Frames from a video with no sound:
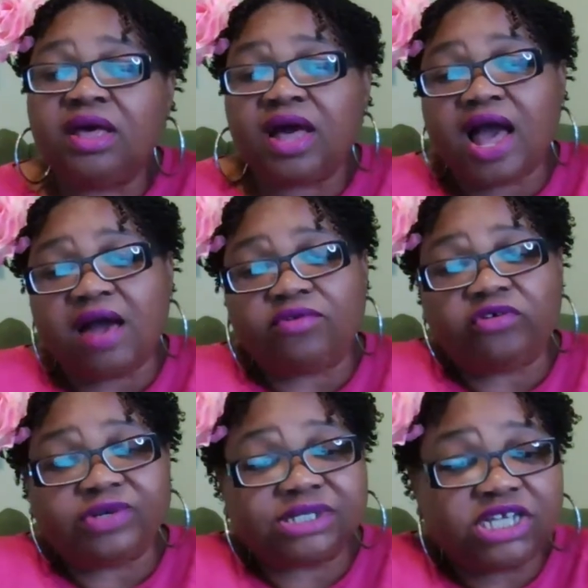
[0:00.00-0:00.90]
I have
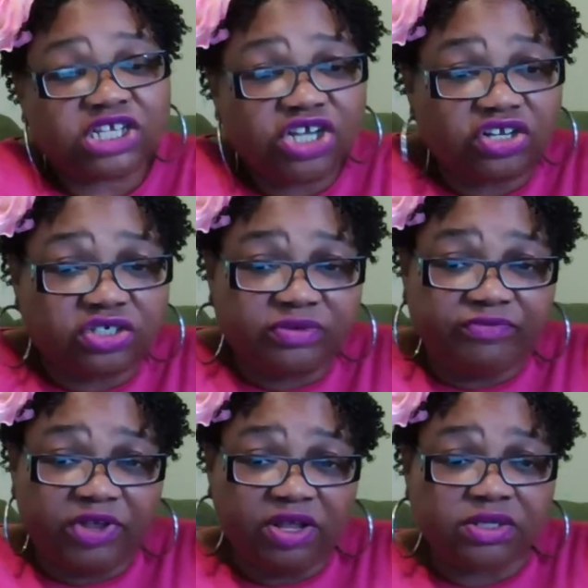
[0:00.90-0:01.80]
over 600
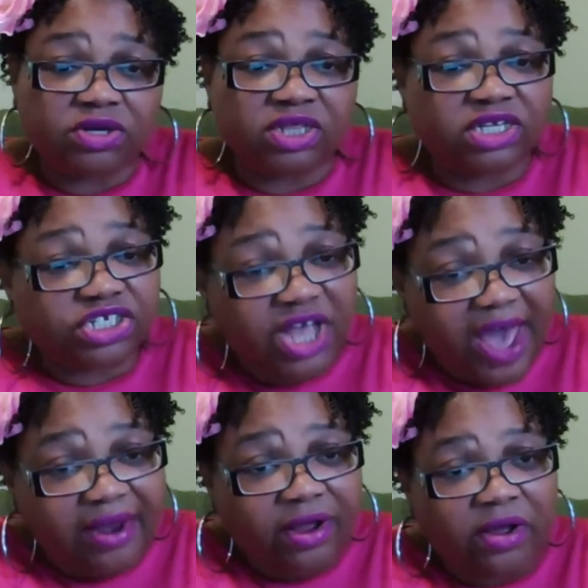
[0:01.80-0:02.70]
videos on the
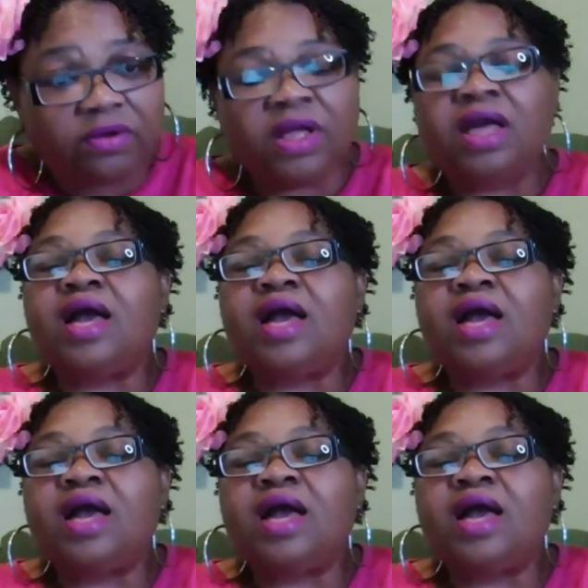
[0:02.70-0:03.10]
channel.